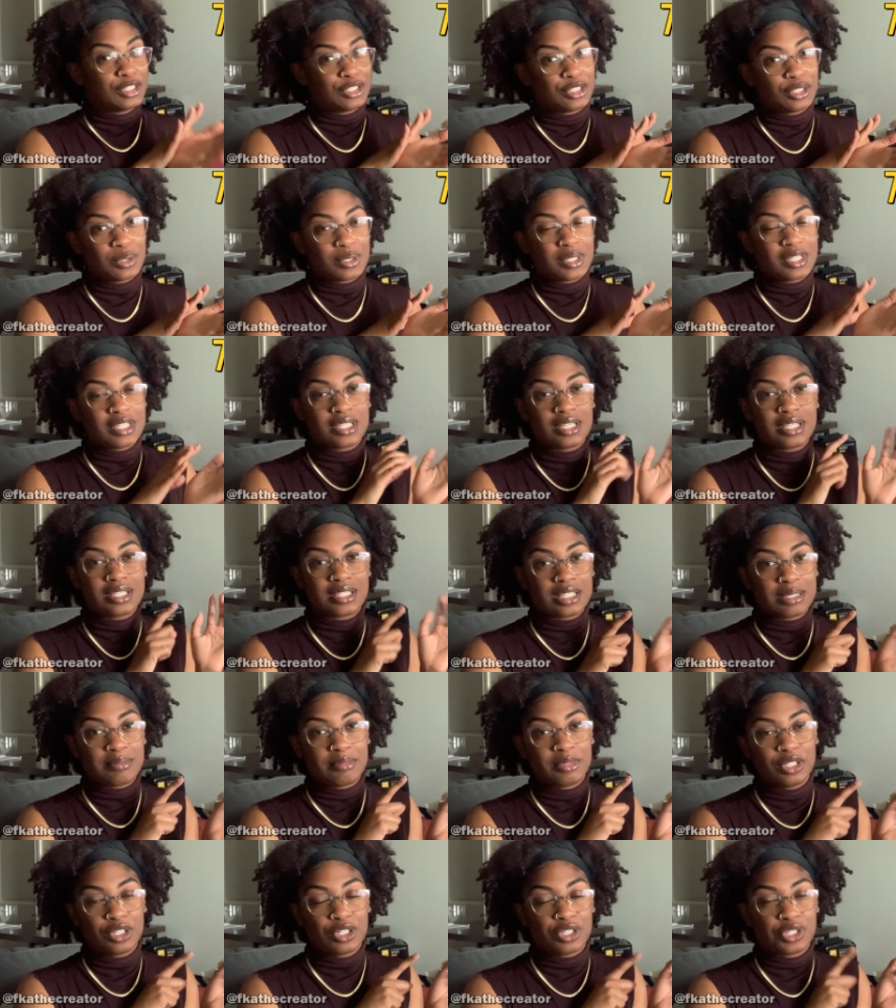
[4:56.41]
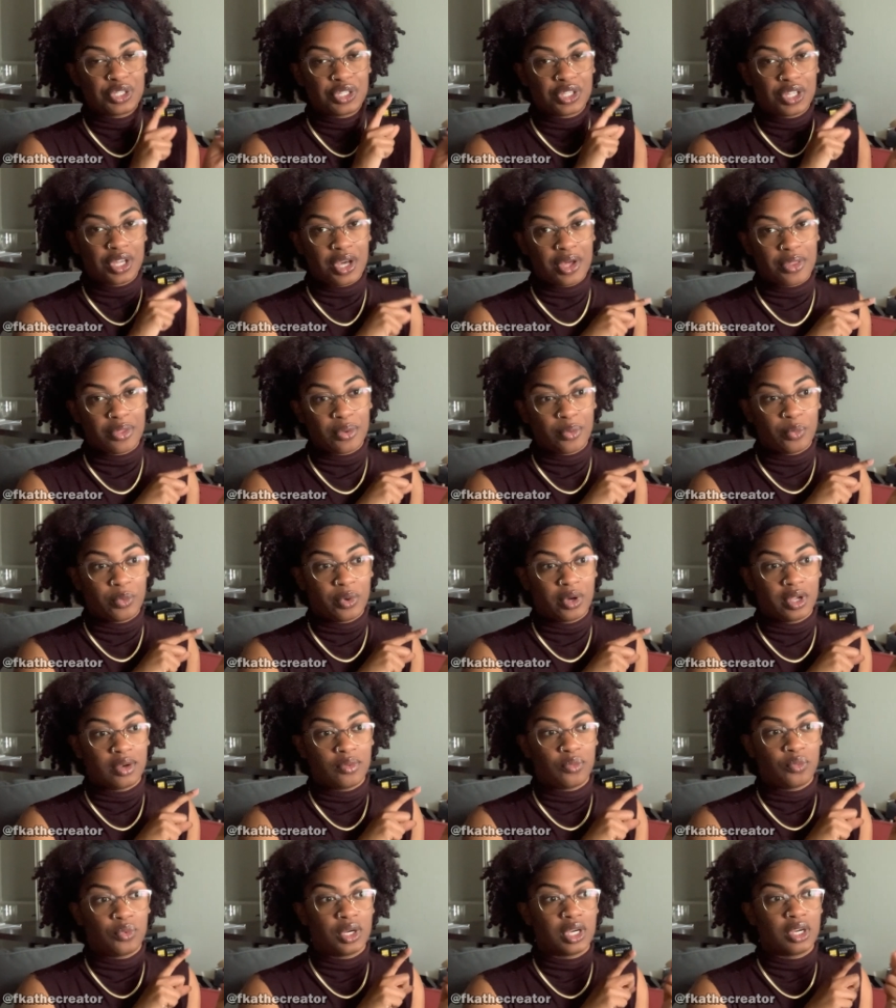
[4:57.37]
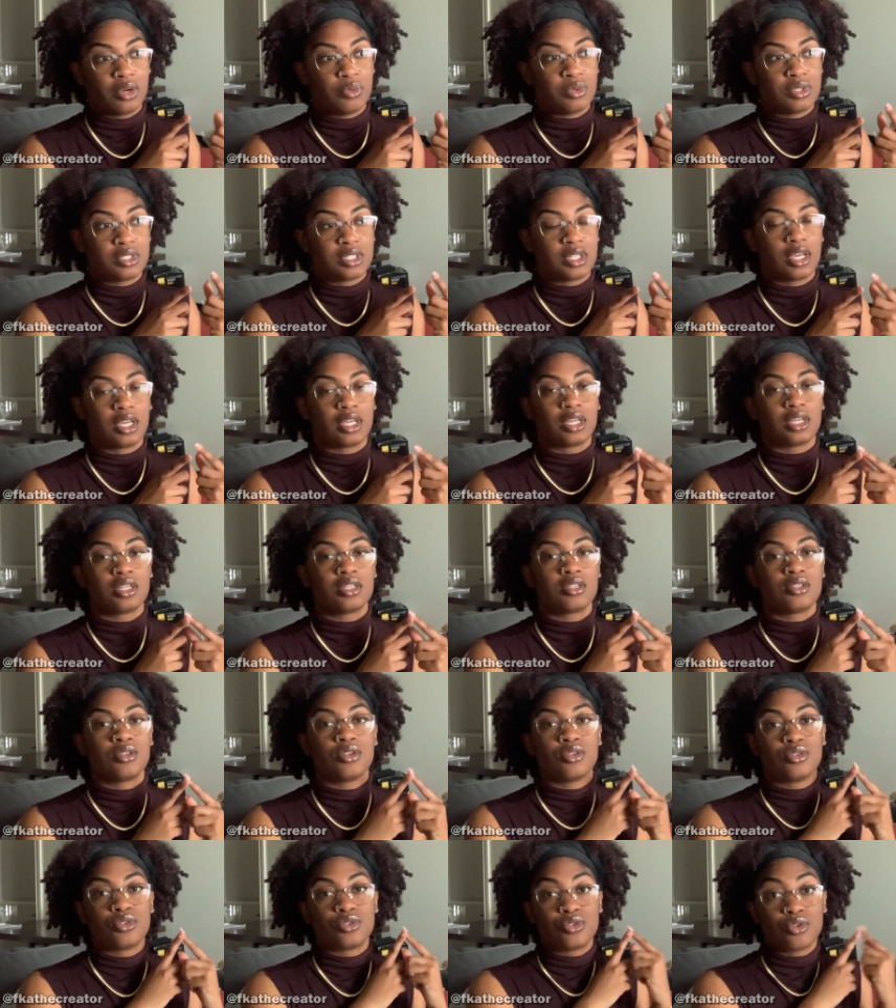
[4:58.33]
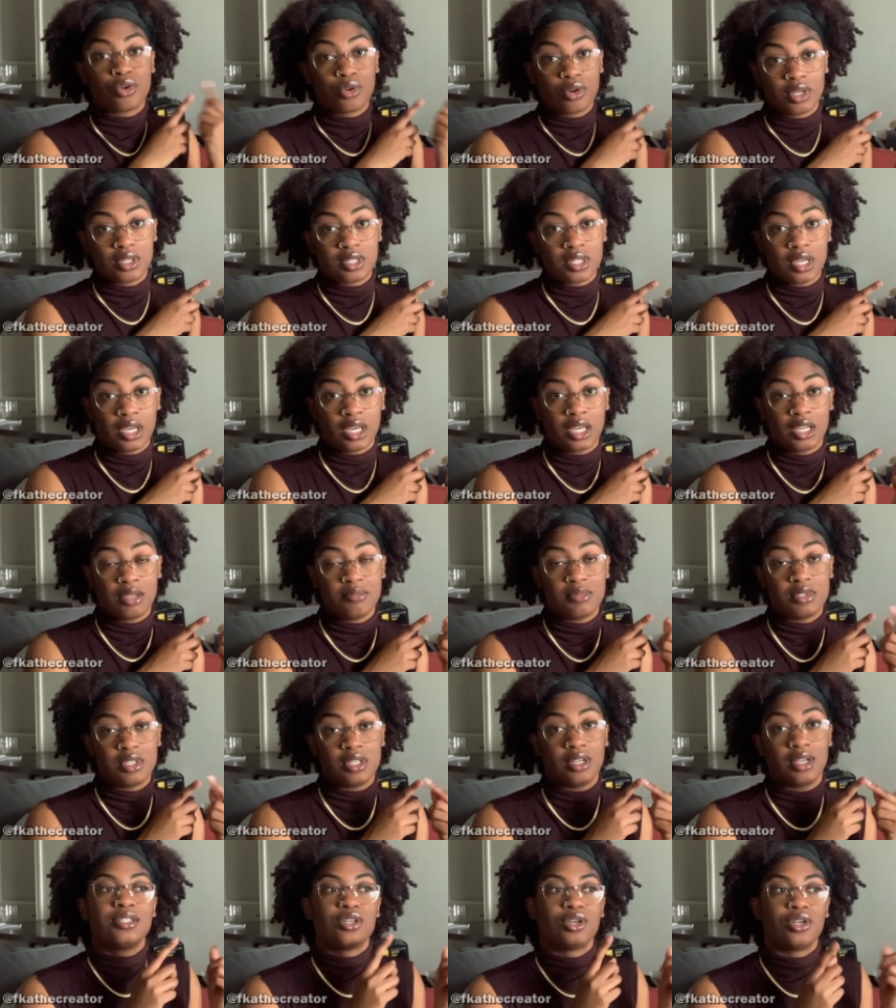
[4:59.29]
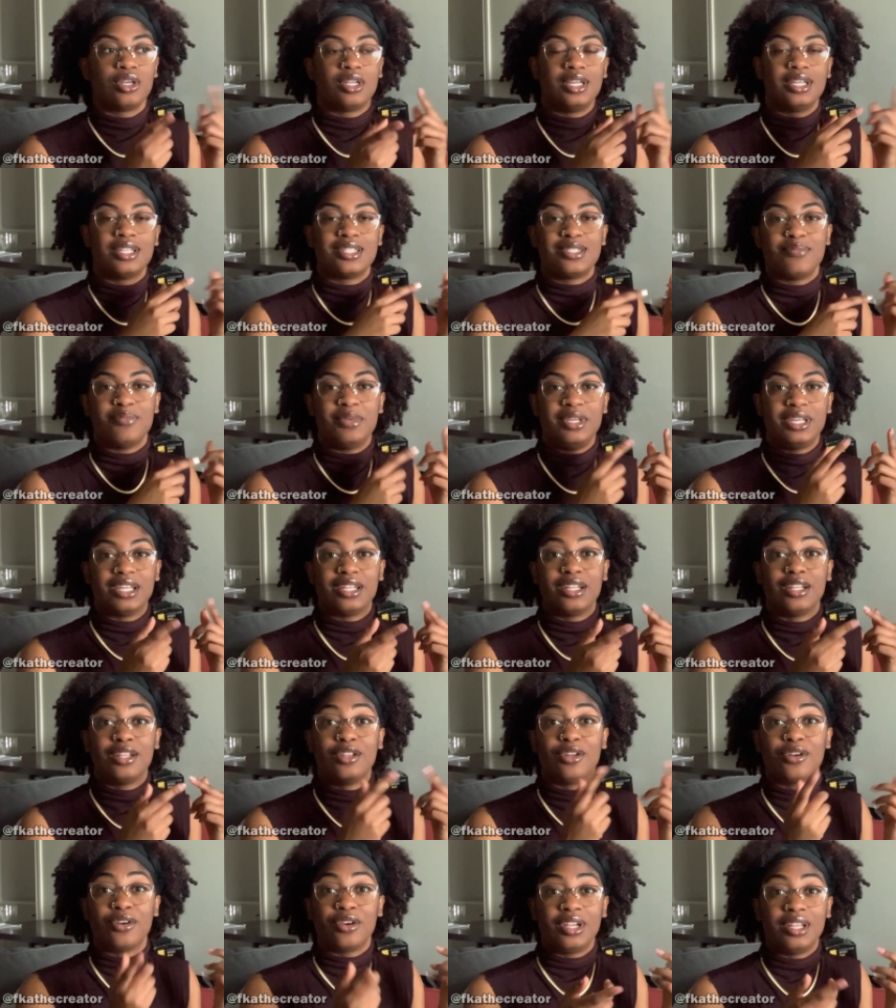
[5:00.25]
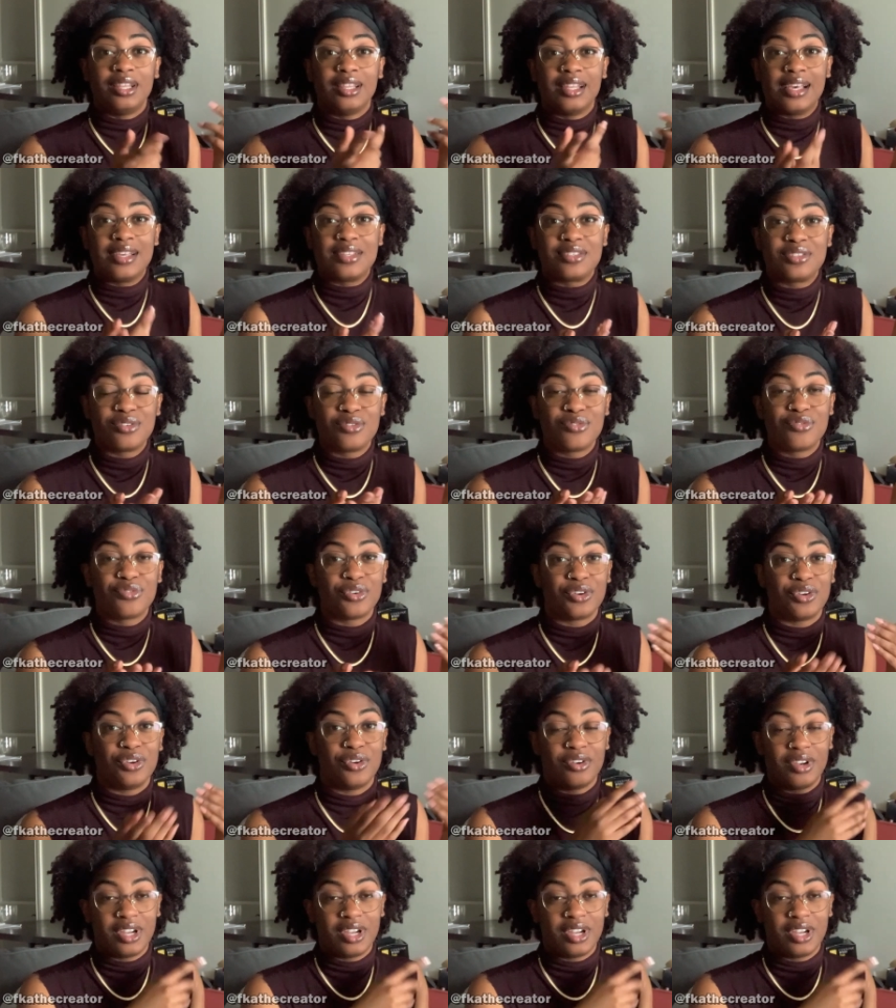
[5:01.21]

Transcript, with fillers: So this is similar to the other one where it was like your story times and turning it to make it a learning lesson for your